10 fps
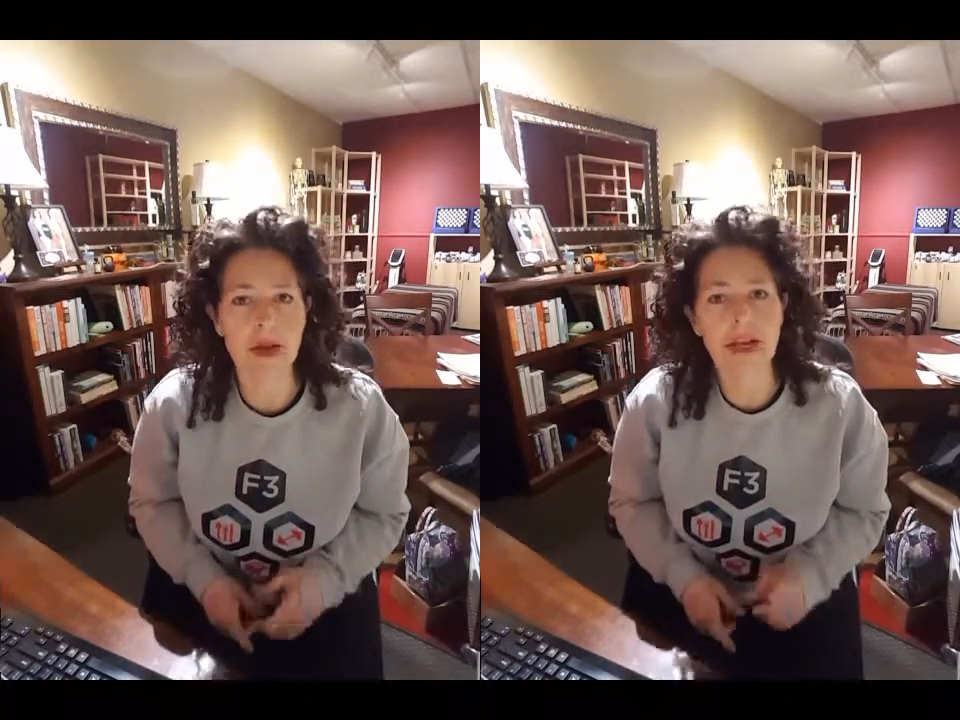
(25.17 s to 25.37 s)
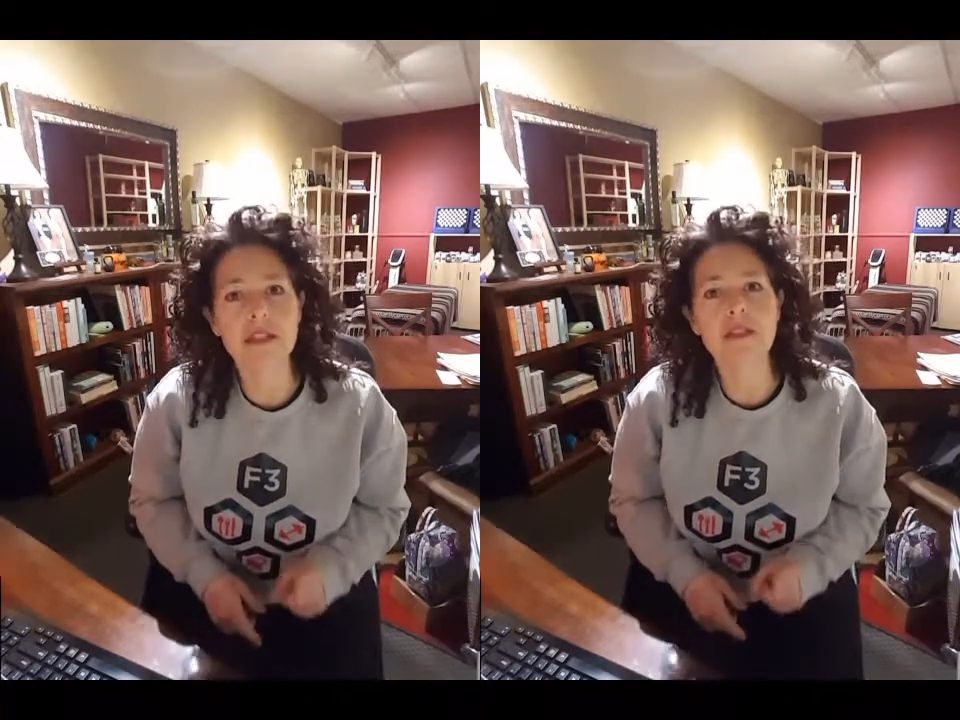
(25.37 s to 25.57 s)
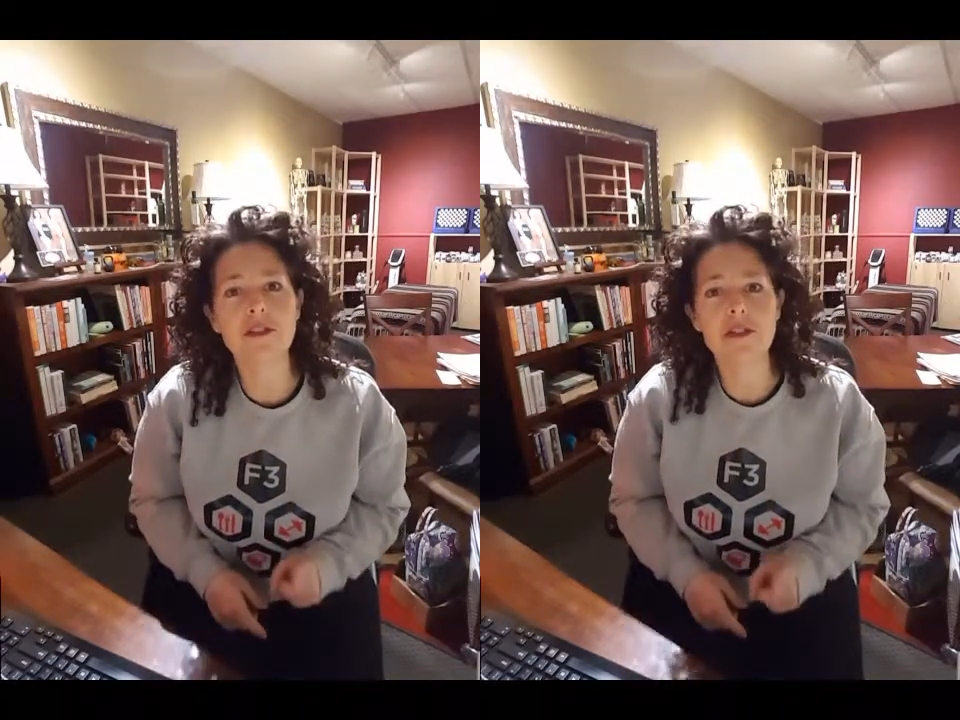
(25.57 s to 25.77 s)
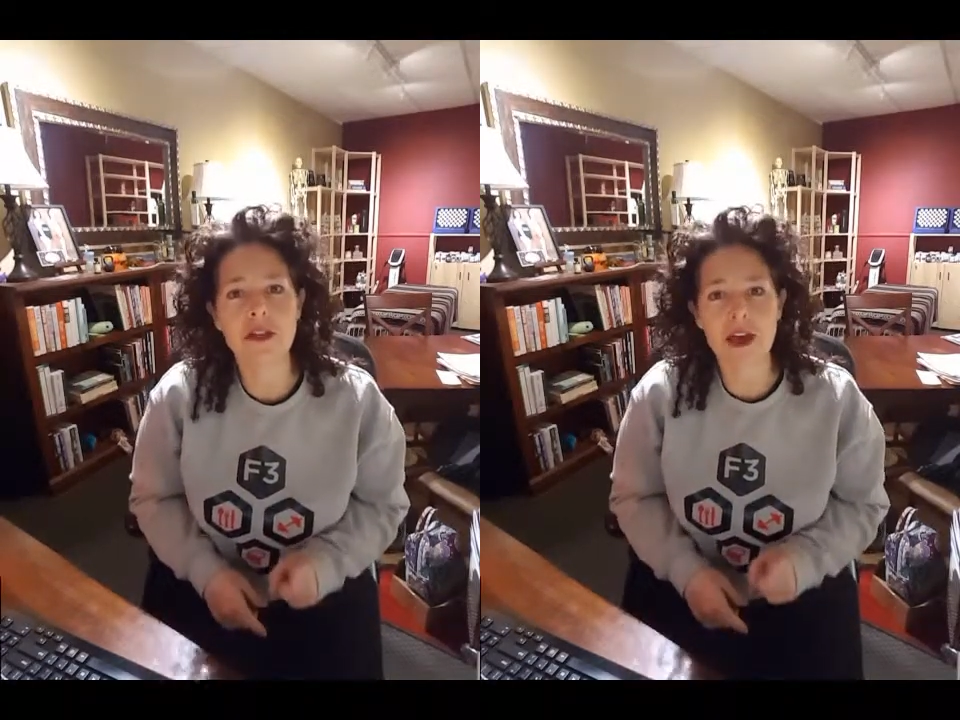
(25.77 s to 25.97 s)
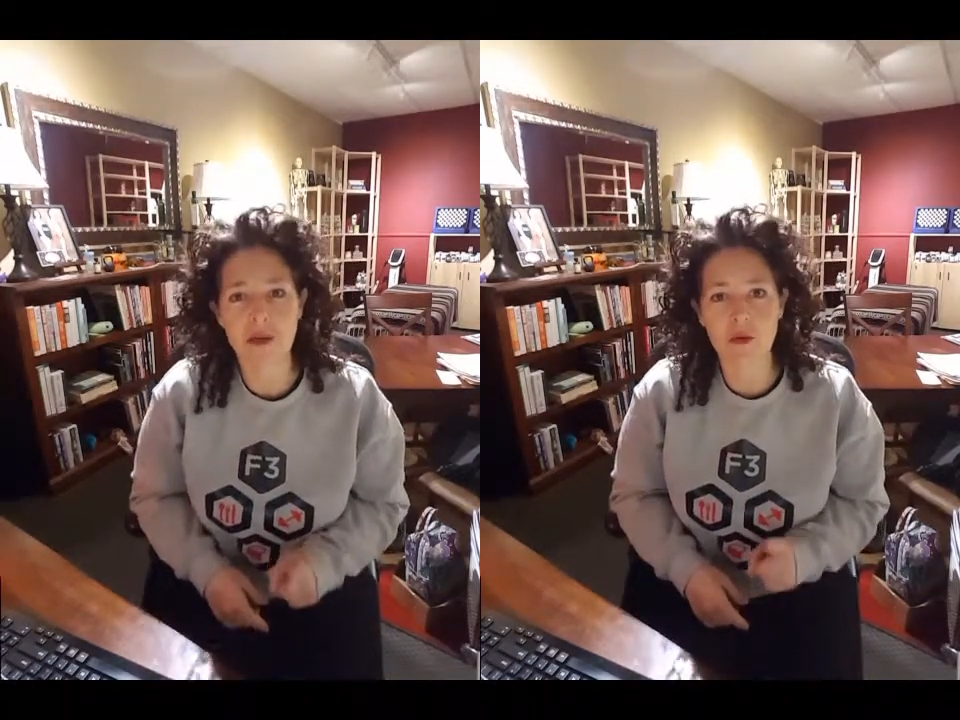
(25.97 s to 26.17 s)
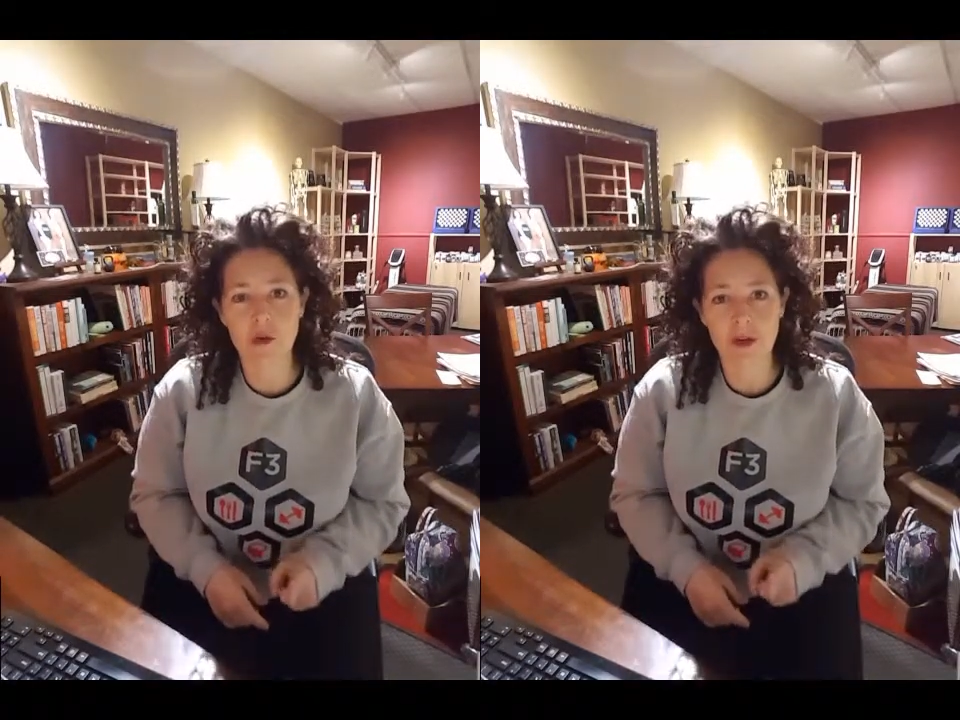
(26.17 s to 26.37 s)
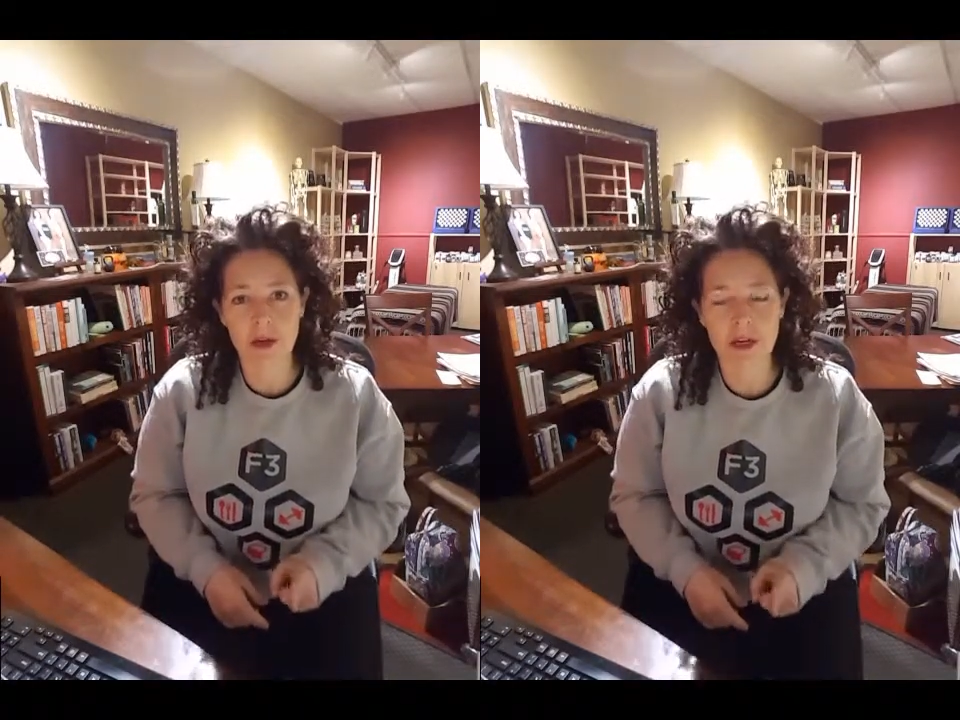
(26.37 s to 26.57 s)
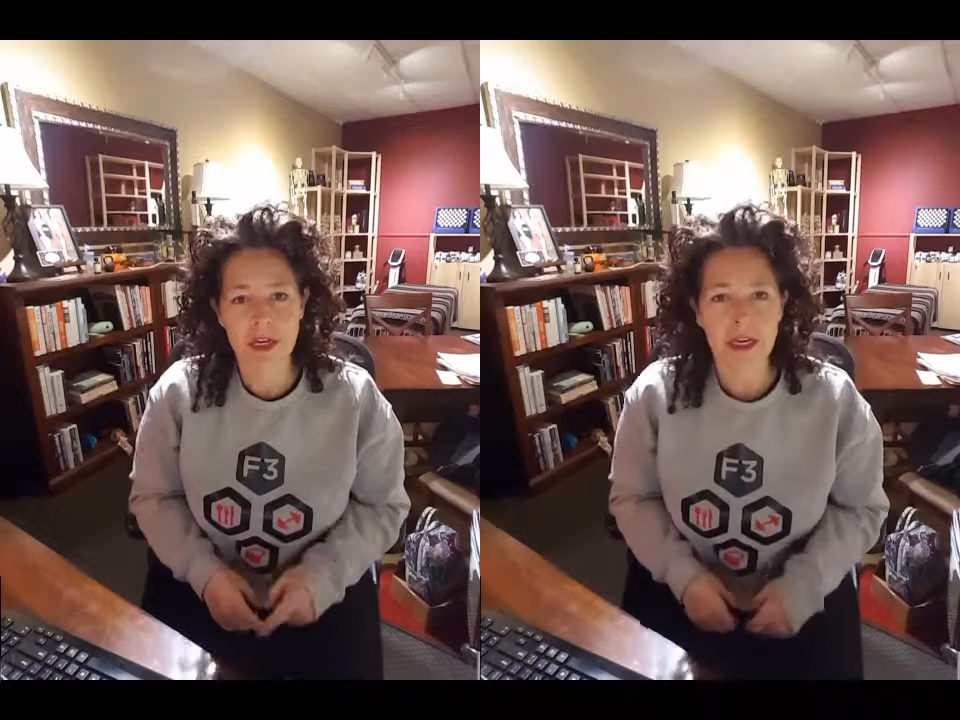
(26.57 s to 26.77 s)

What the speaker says: Pay attention to that order.